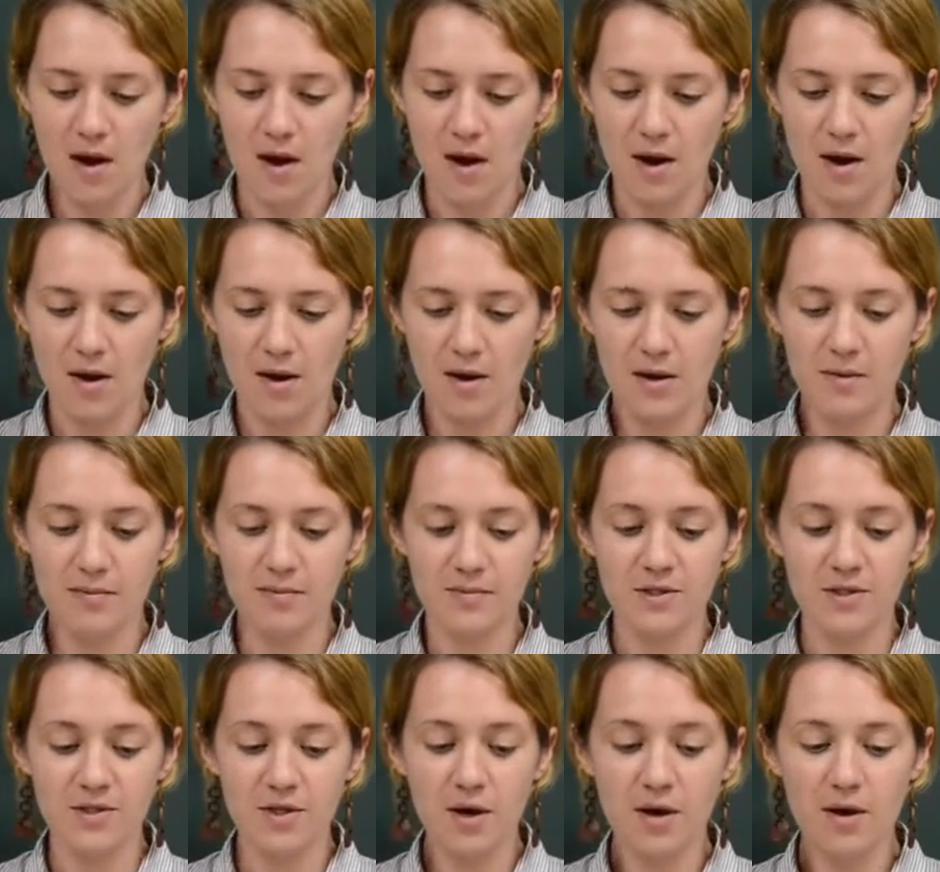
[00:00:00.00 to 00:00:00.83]
Um,
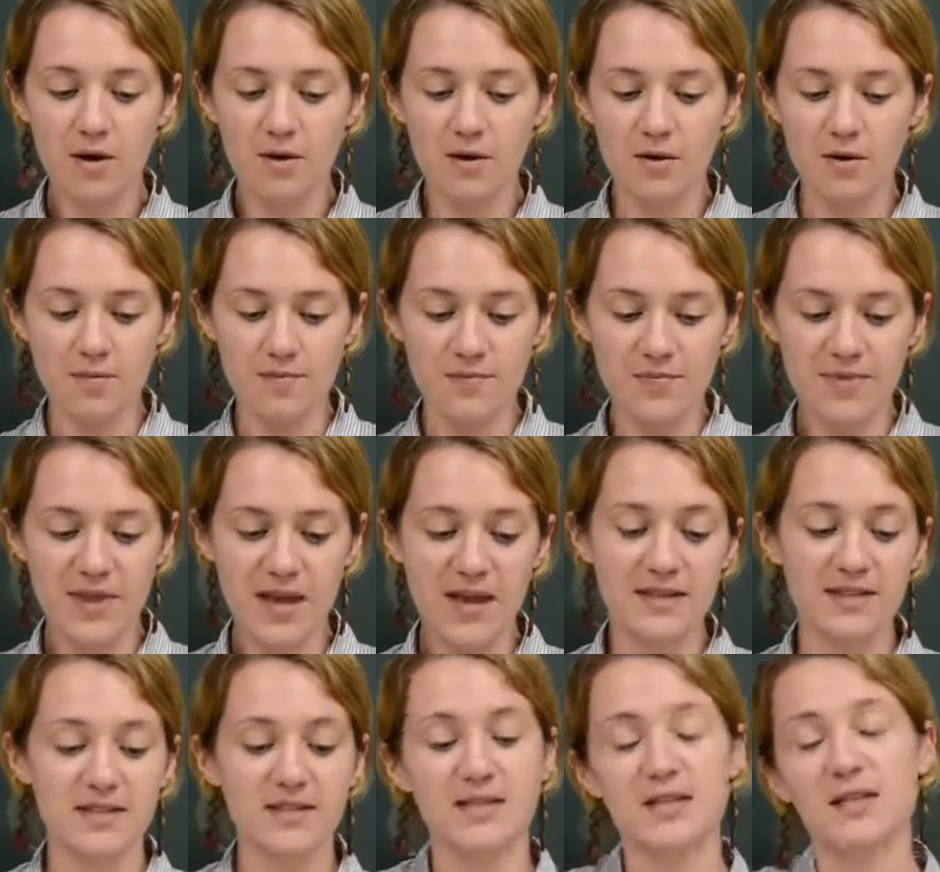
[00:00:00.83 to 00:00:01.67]
so
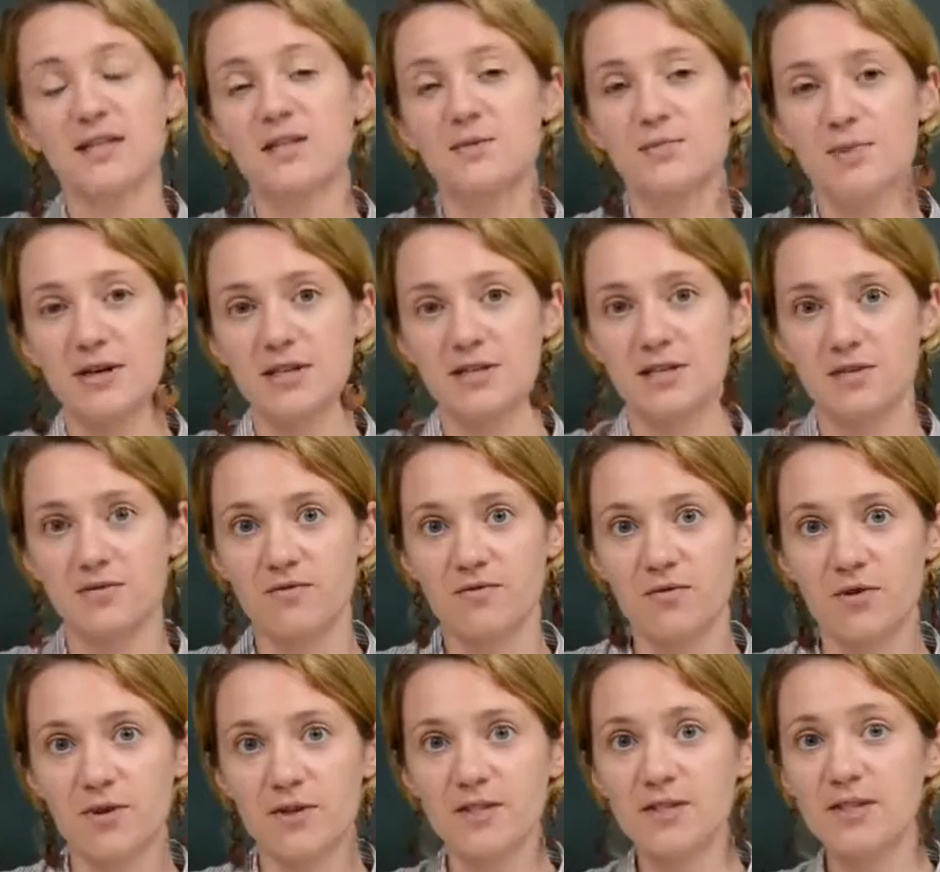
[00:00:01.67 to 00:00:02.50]
that is the expression
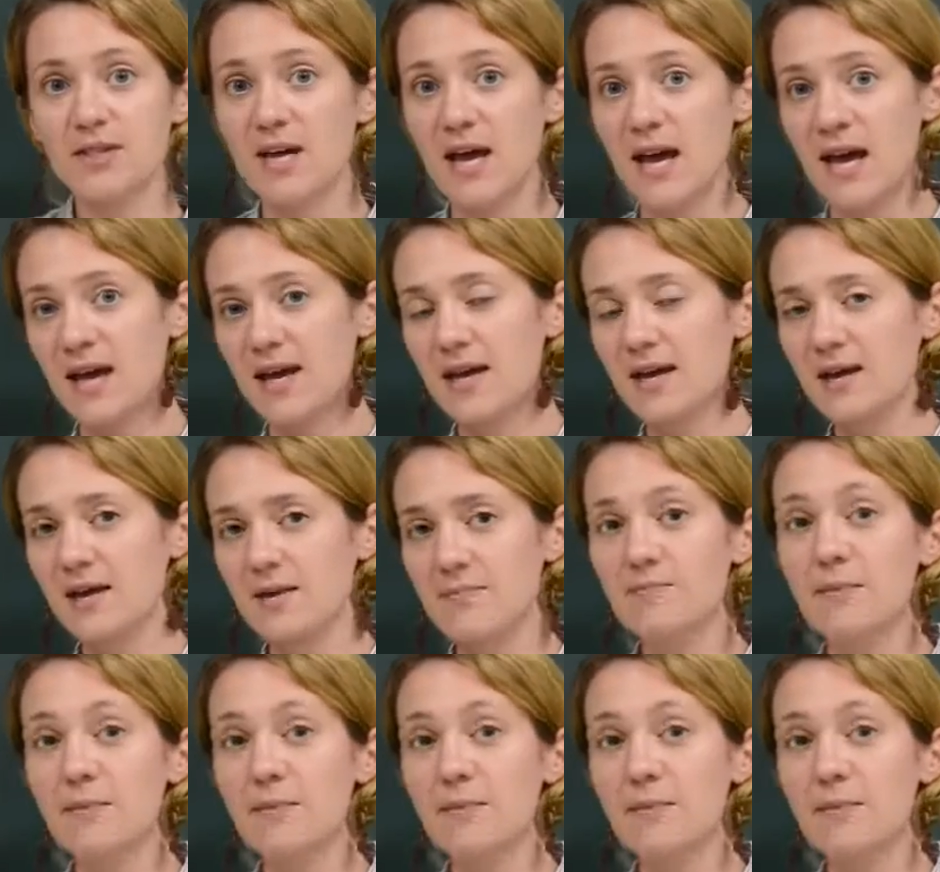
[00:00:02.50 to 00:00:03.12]
for today.